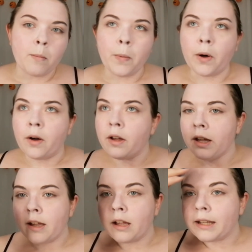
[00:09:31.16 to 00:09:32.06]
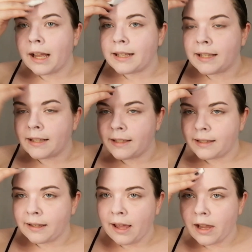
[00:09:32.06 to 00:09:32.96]
But I guess
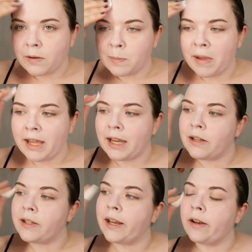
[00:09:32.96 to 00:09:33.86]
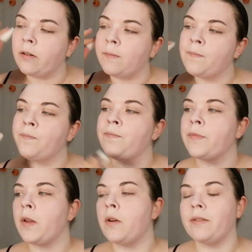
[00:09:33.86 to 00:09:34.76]
it's kind of speaking to,
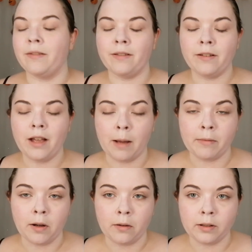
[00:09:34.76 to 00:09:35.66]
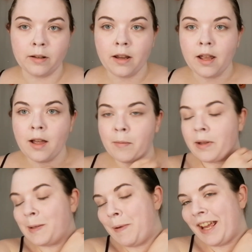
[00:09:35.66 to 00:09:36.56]
I'm not old, but
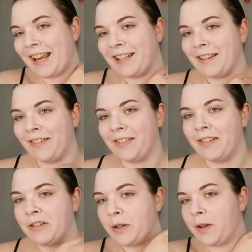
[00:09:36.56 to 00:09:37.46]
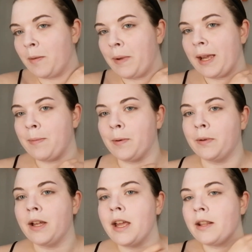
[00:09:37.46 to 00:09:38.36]
speaking to all those younger
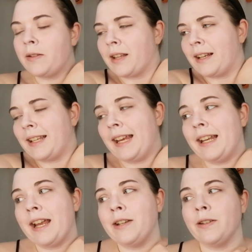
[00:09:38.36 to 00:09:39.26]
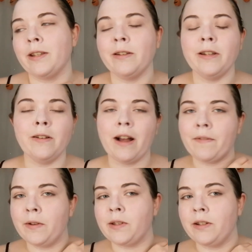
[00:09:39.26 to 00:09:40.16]
people. There's like teenagers who do have
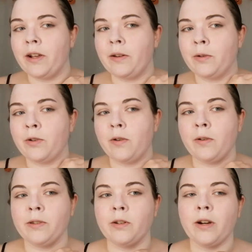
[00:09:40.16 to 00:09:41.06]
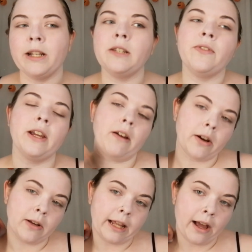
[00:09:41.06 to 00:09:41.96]
those internal struggles. They're trying to figure out
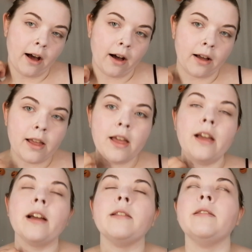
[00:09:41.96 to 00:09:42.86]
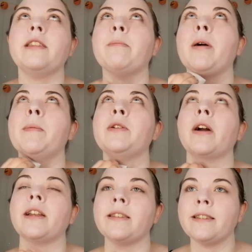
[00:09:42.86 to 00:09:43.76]
who they are, and they're probably
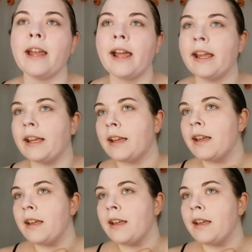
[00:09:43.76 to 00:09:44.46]
trying to stay